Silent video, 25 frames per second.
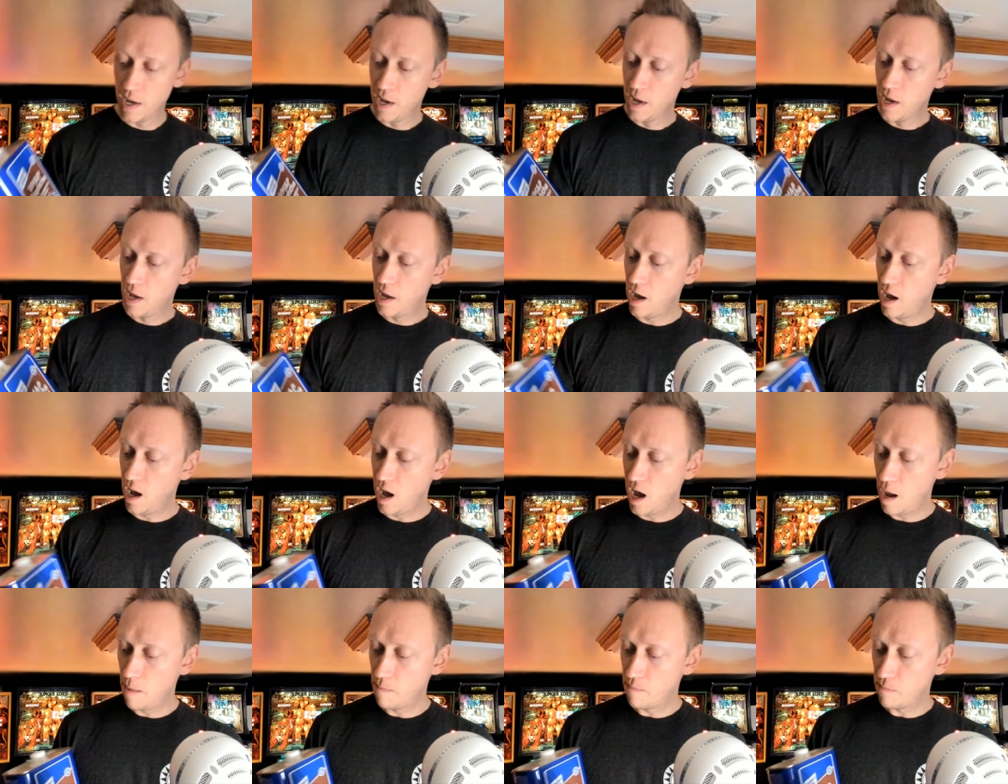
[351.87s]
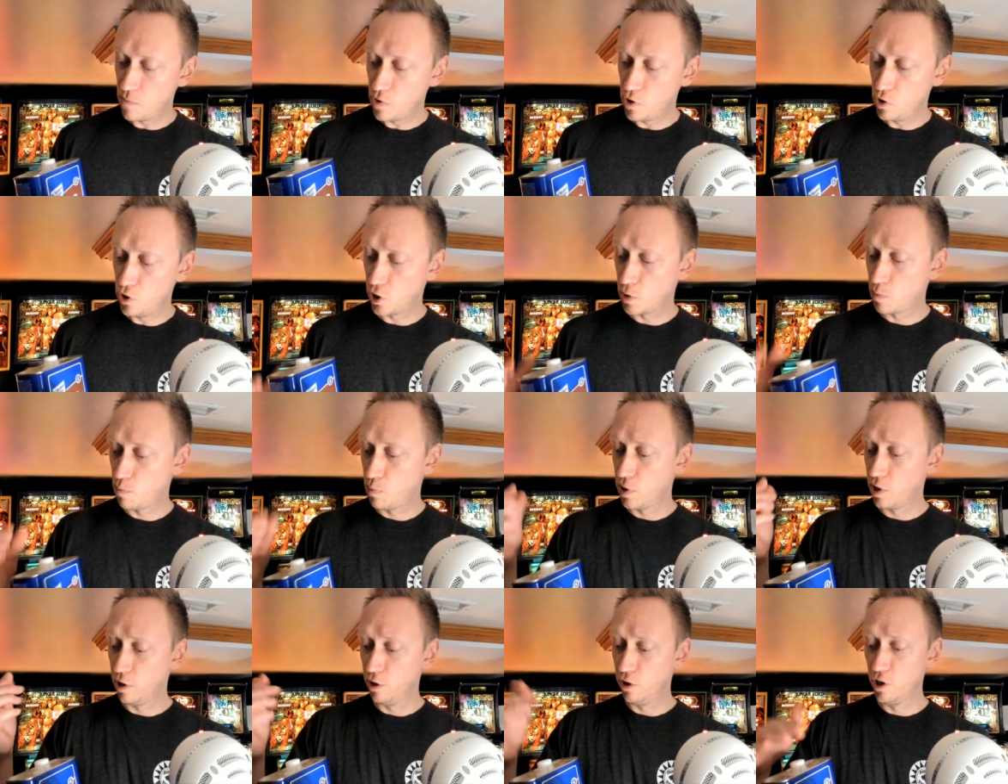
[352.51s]
You
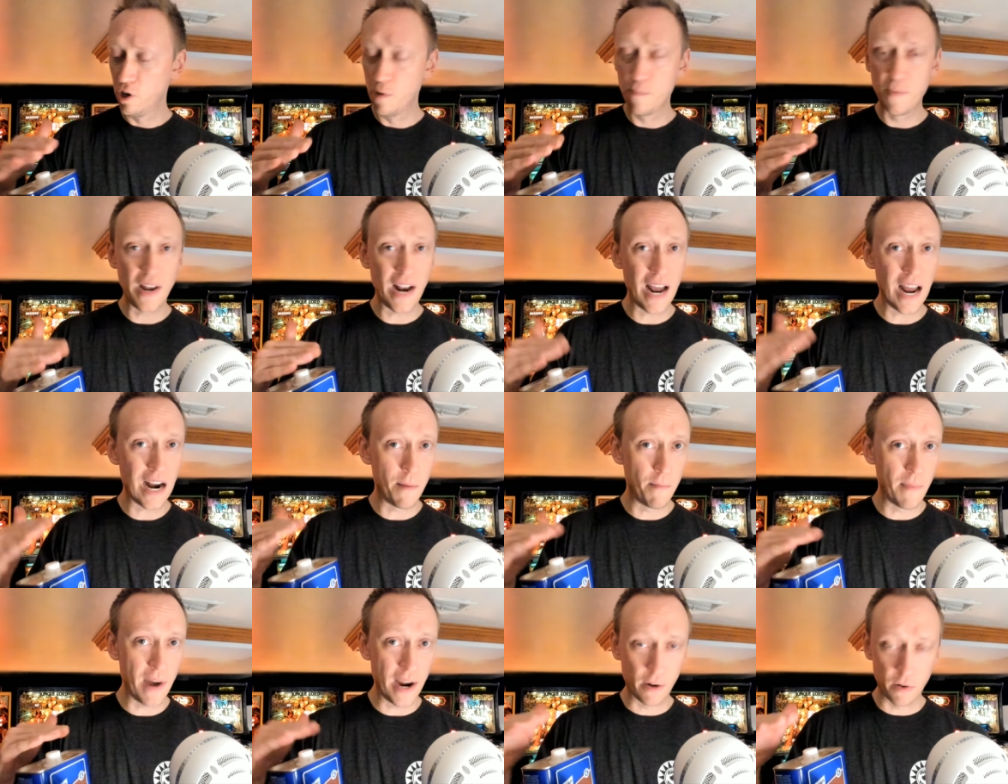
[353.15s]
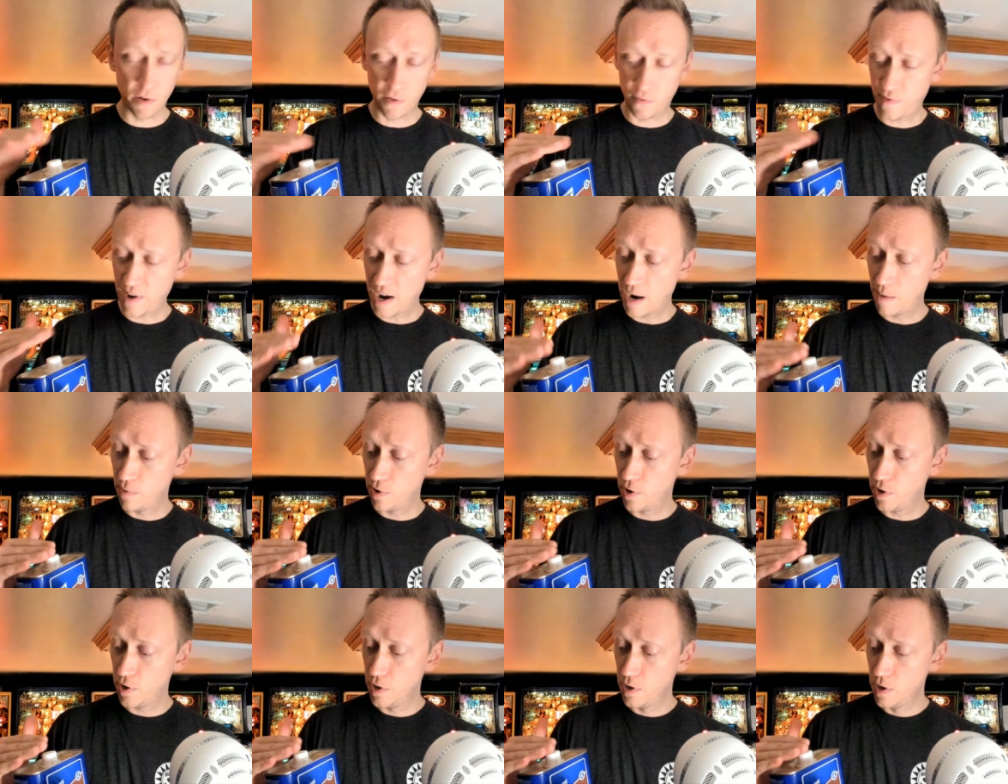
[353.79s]
just put a little bit on a
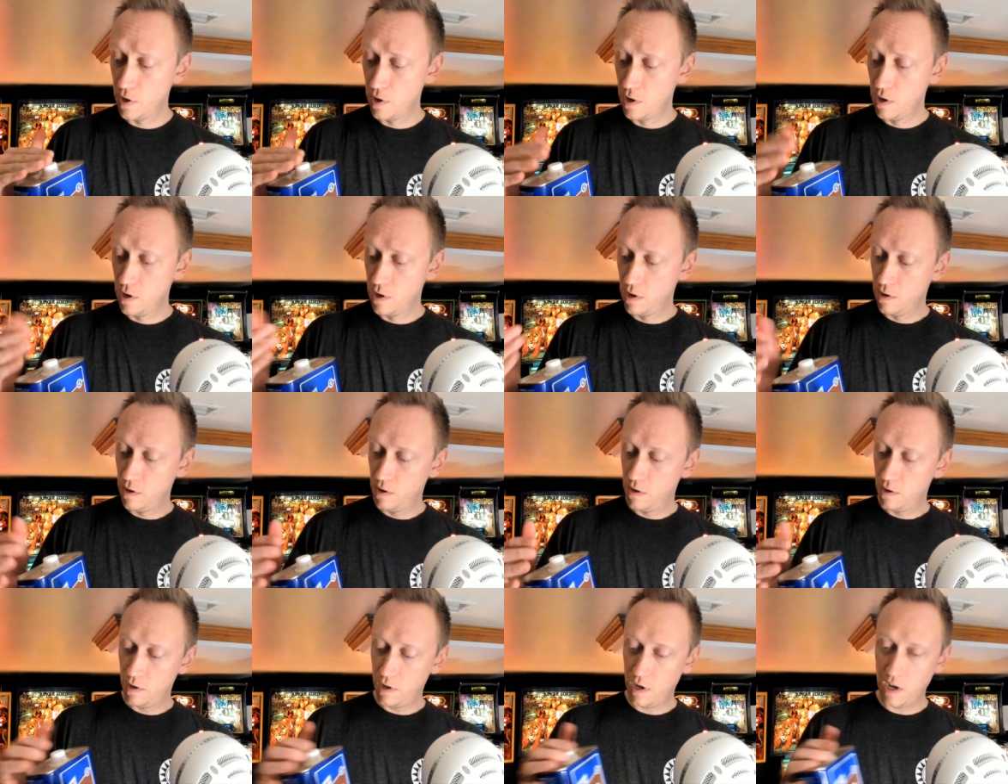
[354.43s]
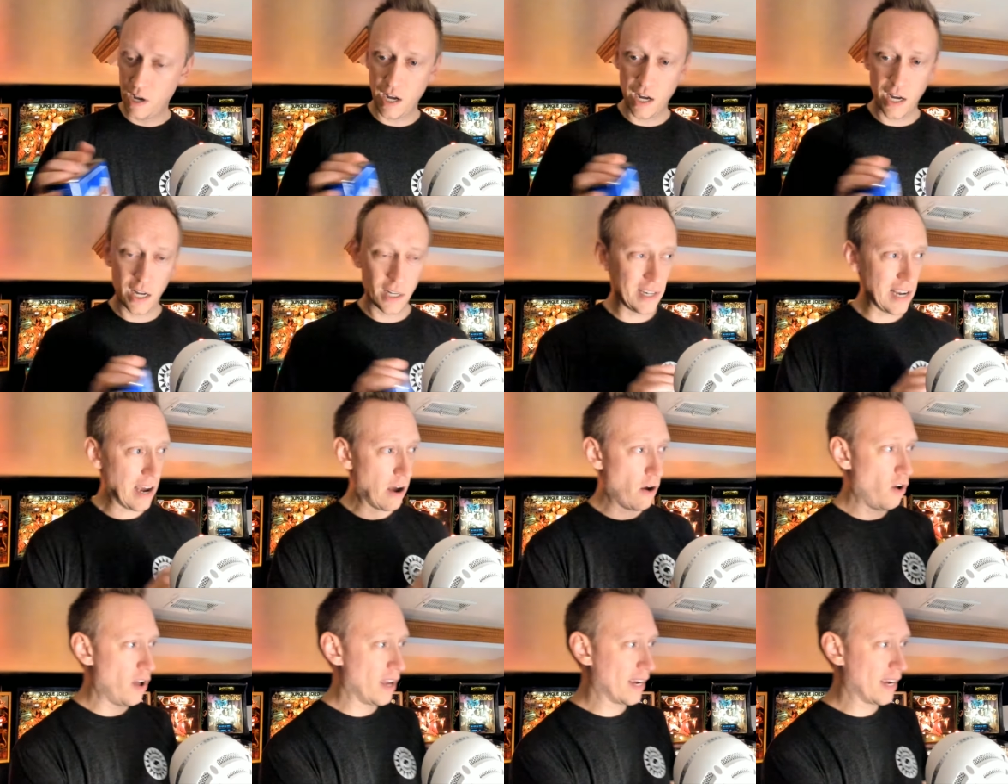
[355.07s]
microfiber towel.